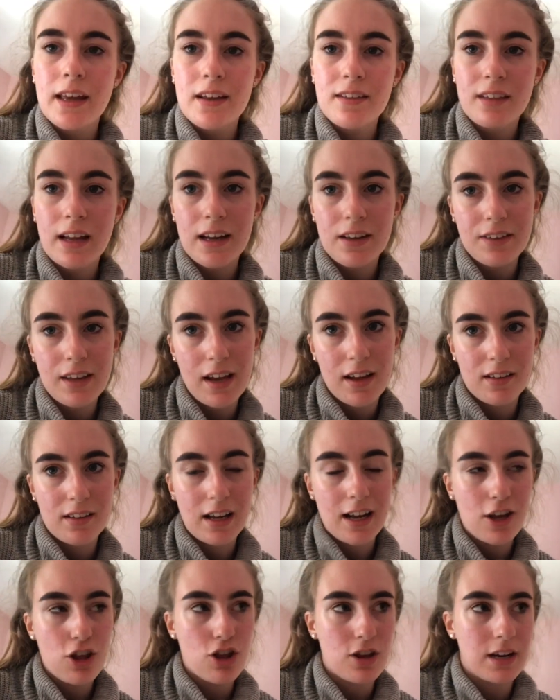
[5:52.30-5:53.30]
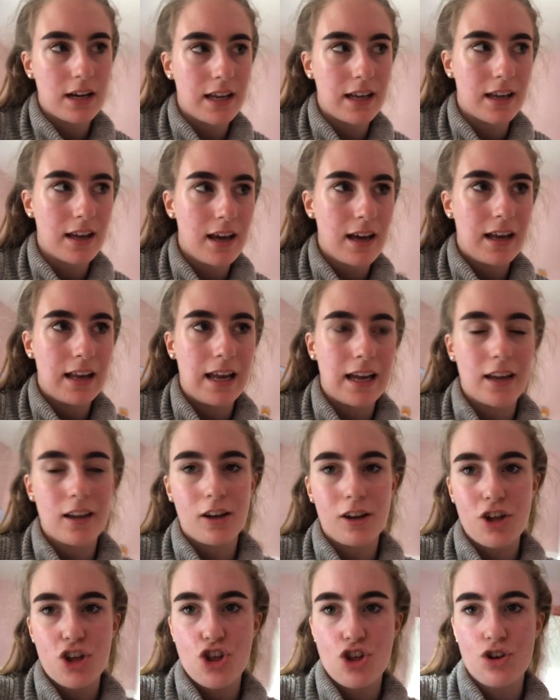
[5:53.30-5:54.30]
things like this actually like
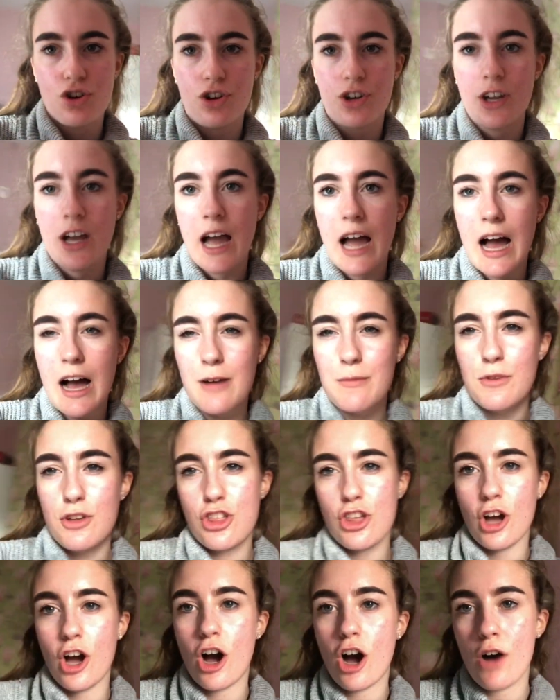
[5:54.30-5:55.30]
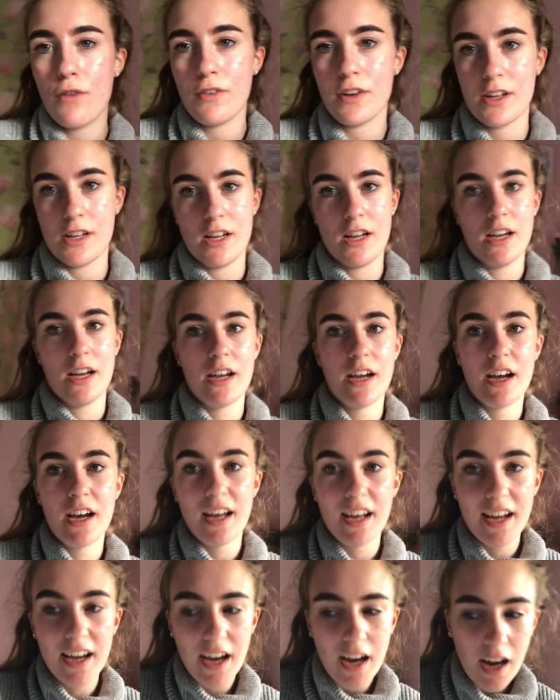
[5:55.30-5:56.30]
show you how much of a,
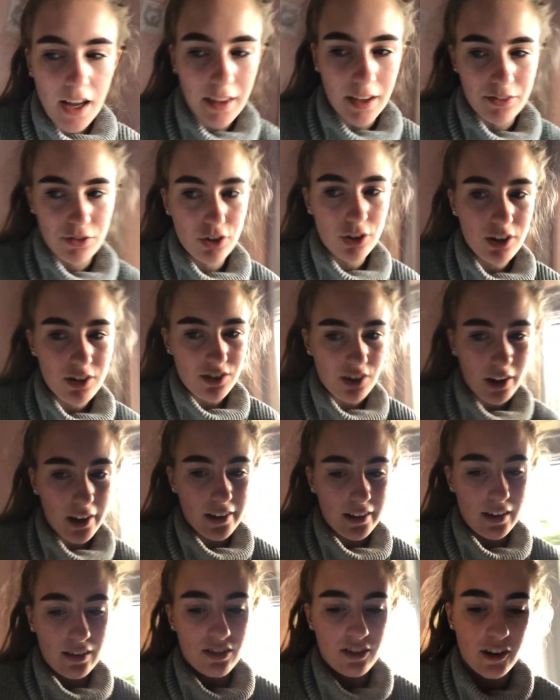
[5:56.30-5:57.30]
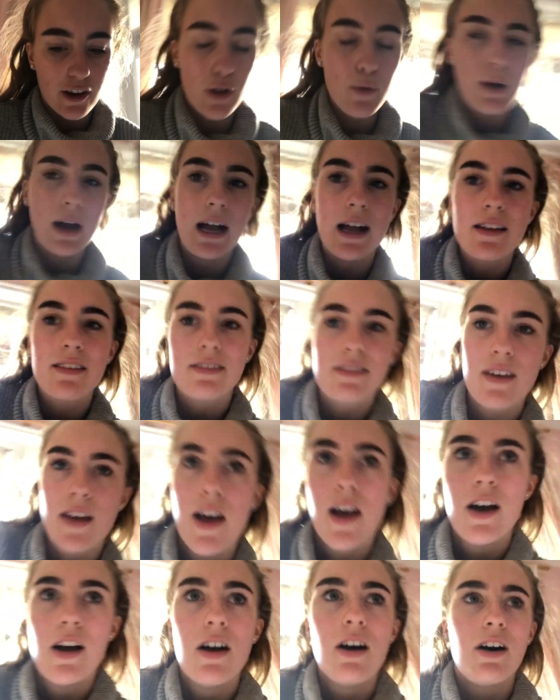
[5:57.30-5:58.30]
an adult you're turning into and
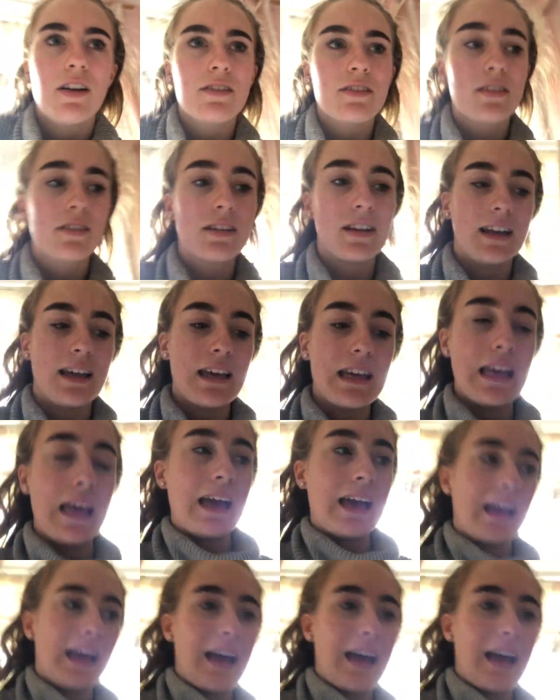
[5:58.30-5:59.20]
honestly